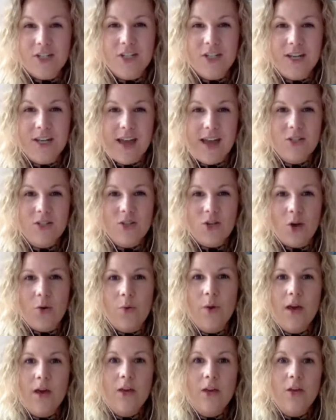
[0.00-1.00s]
Okay.
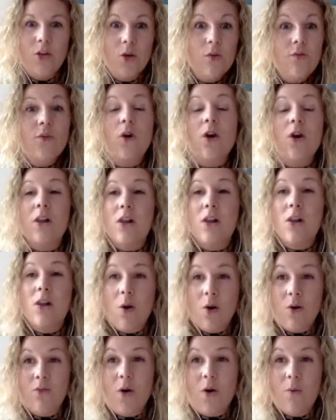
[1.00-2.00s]
So you've got a lot of